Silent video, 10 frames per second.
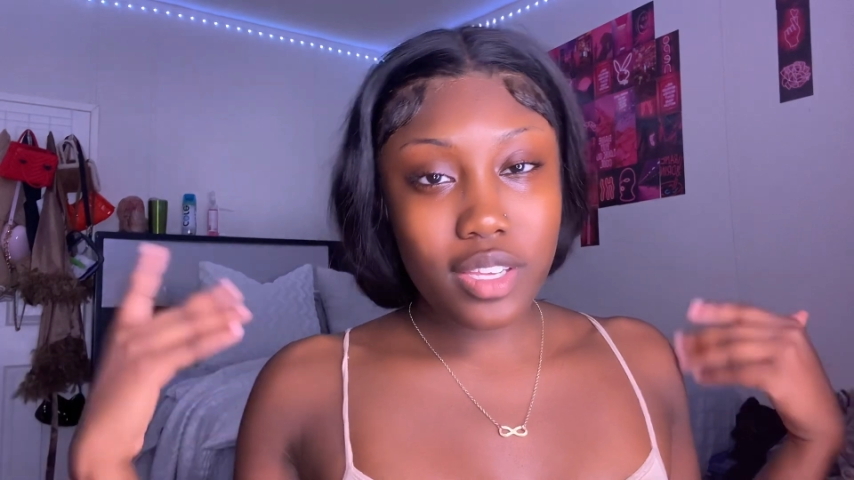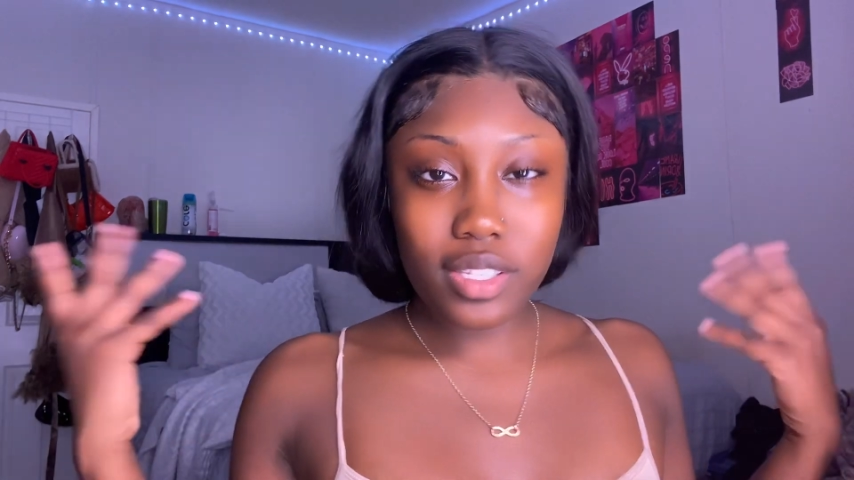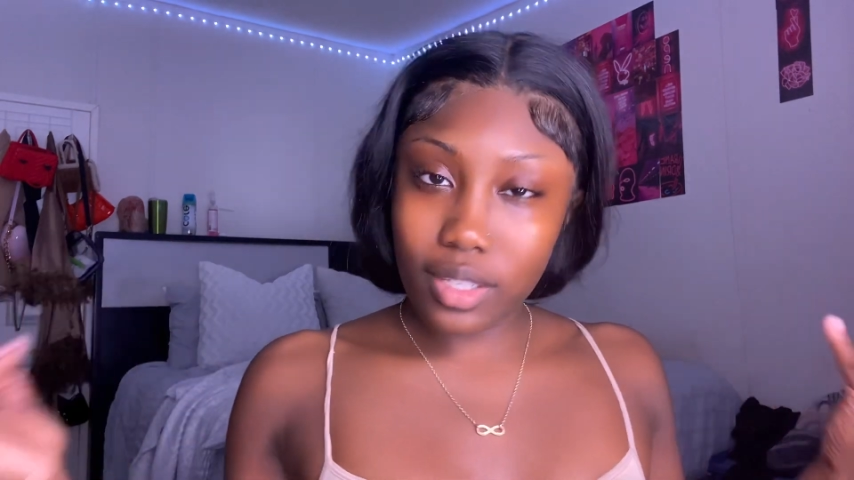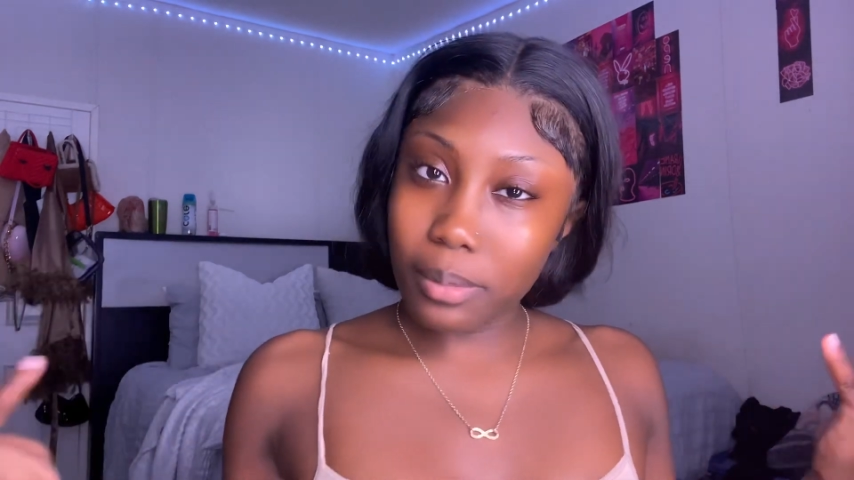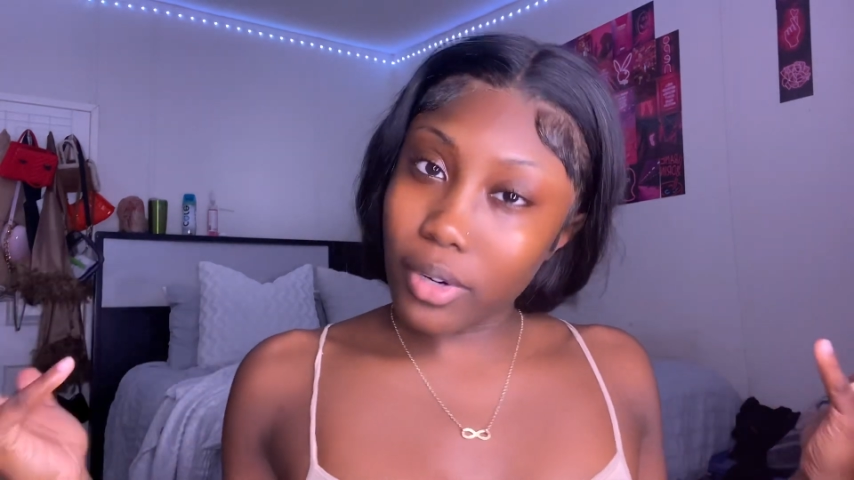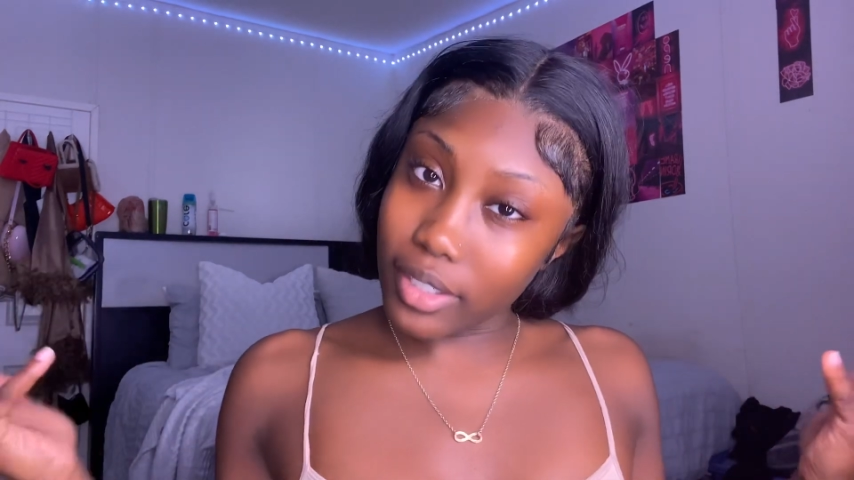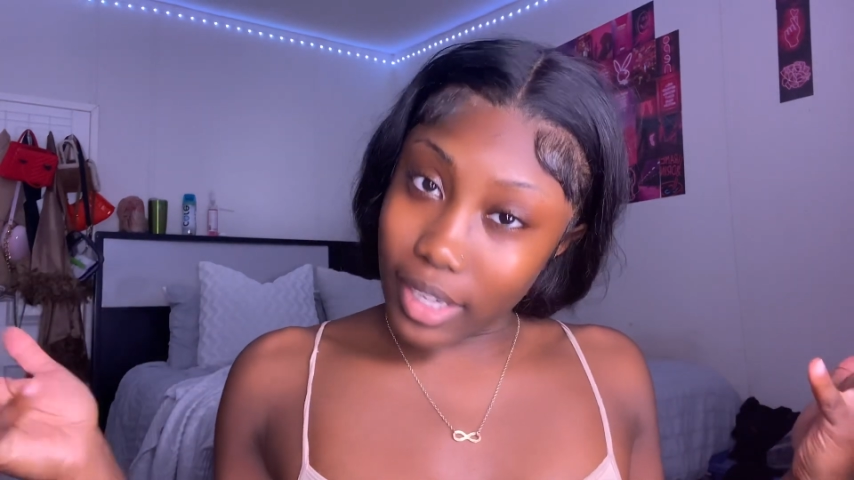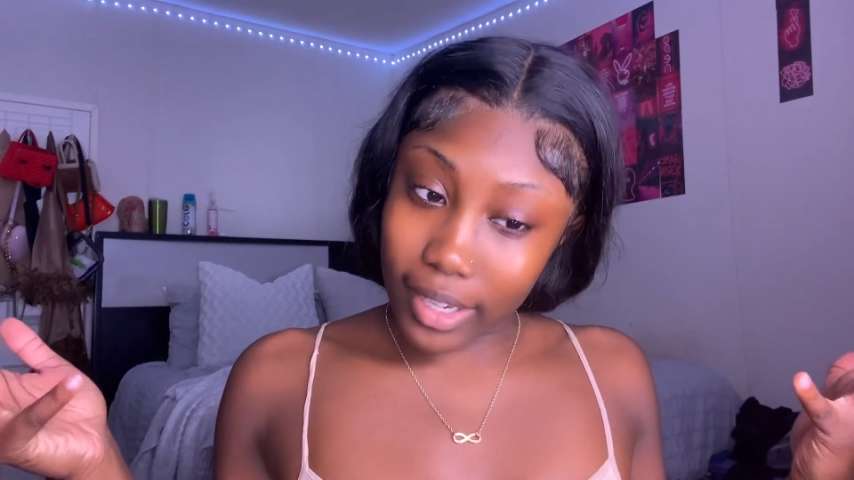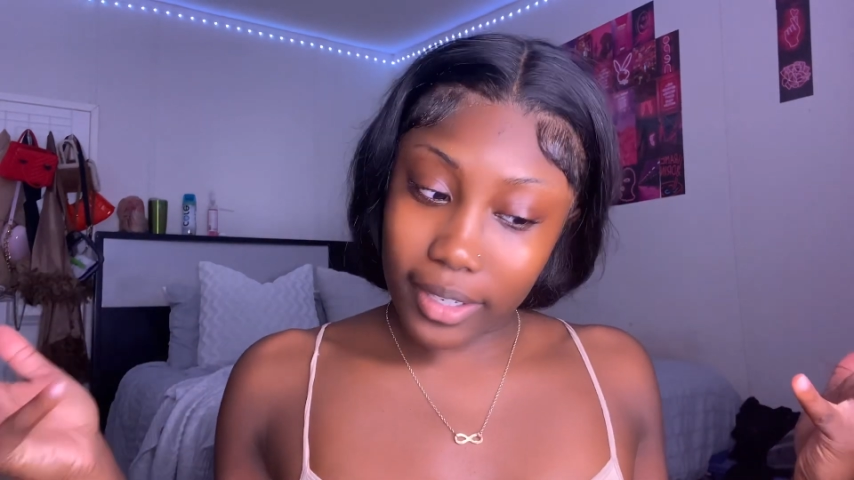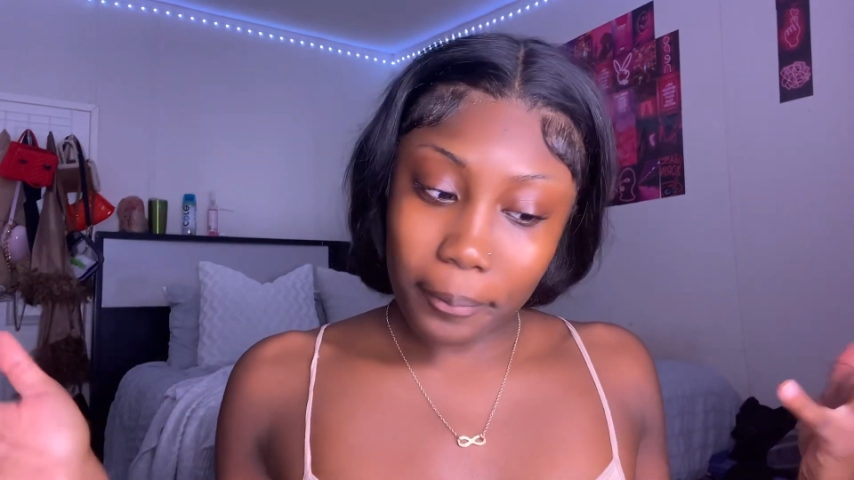some are
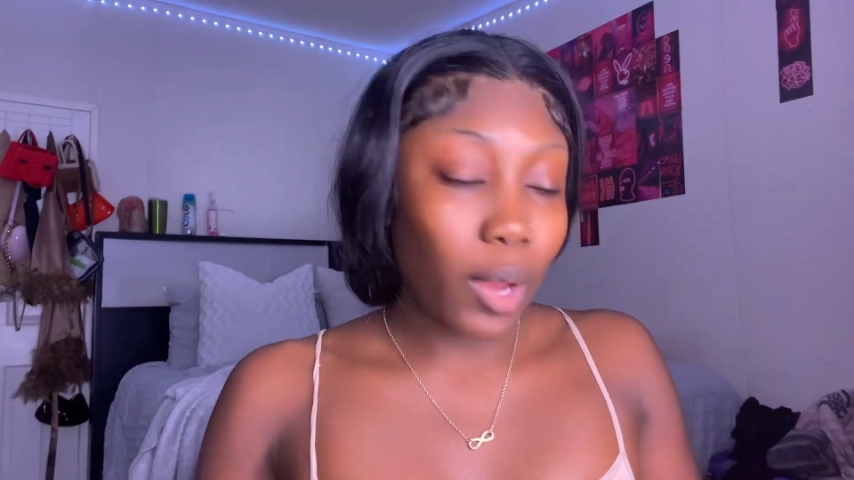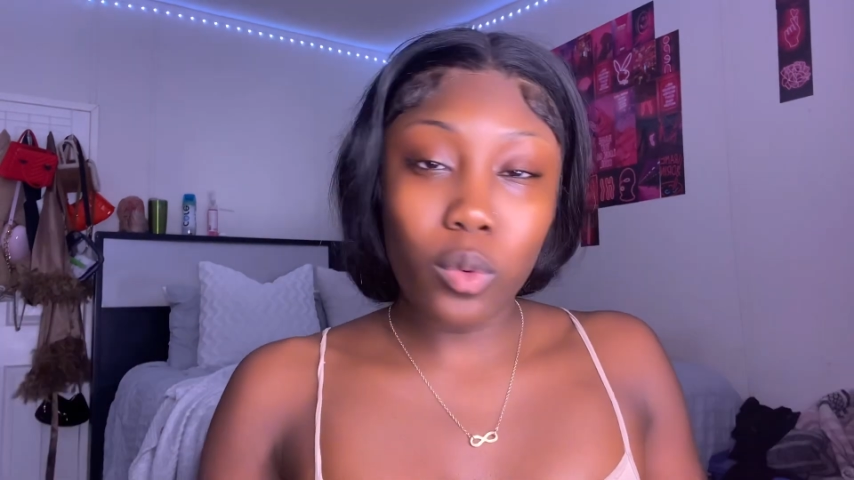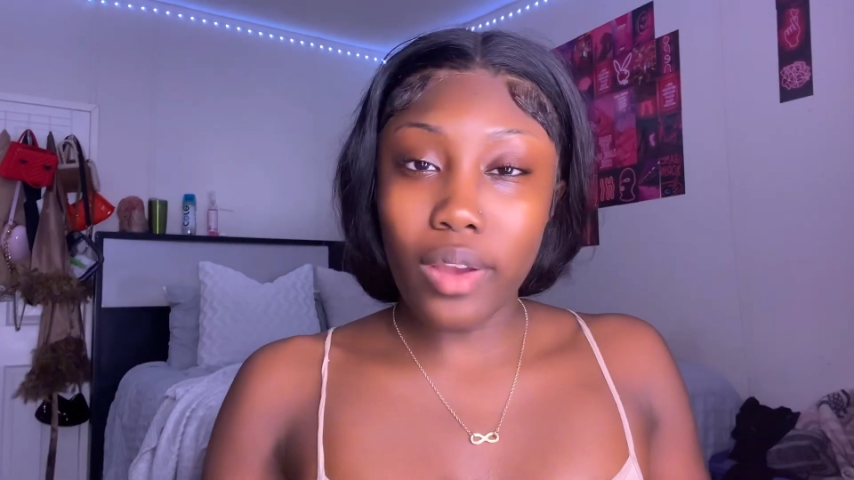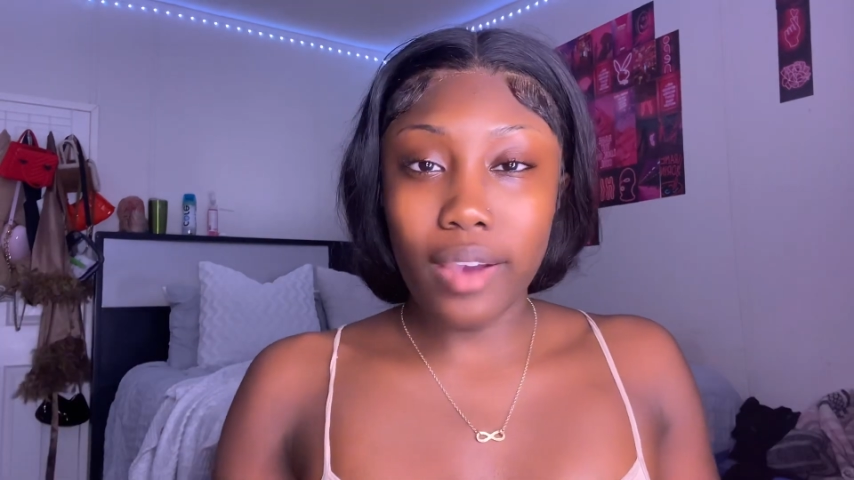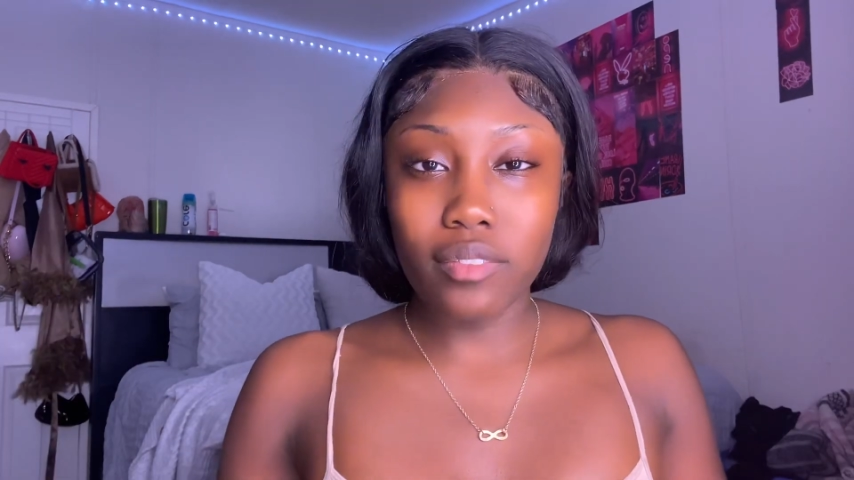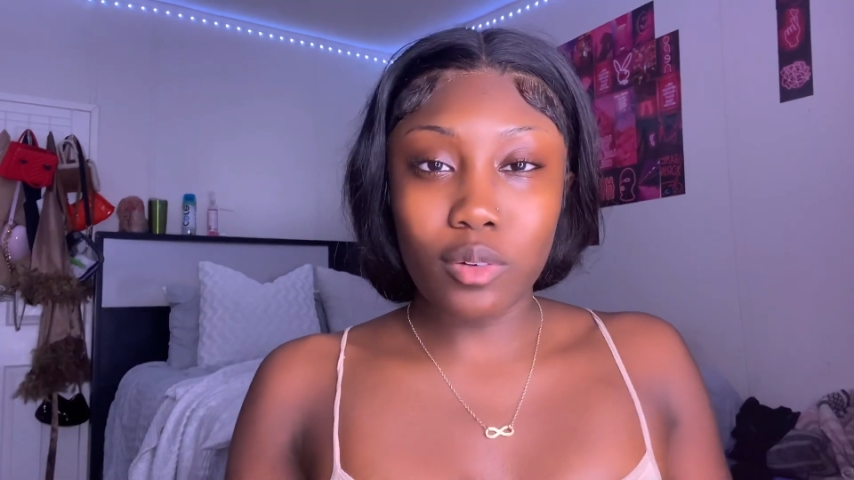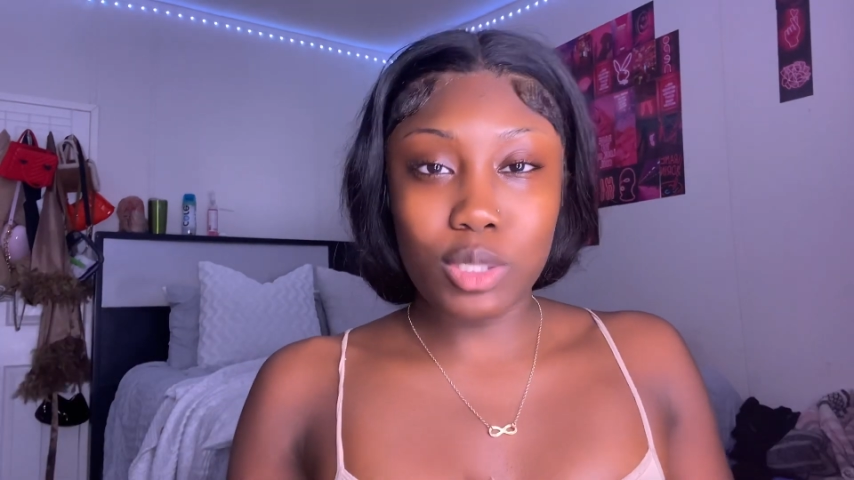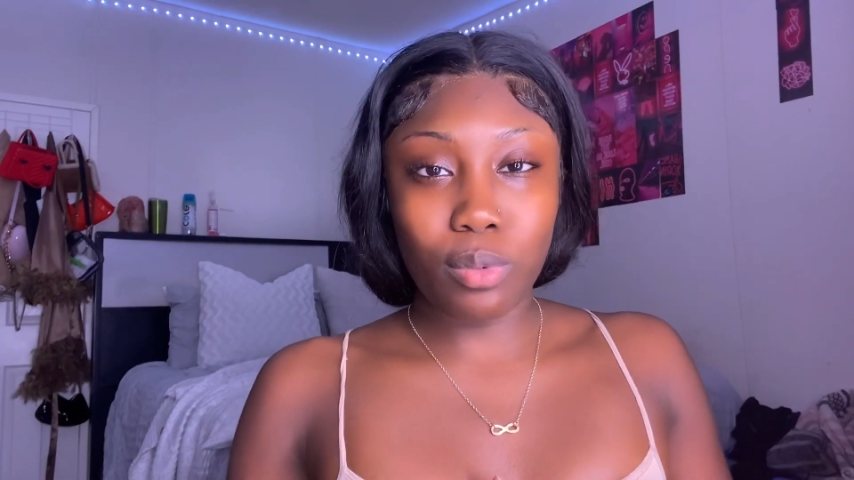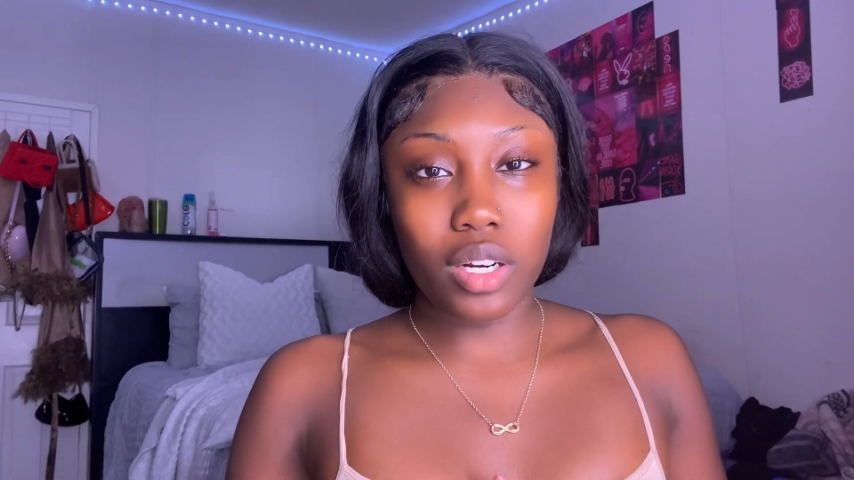not. We'll have those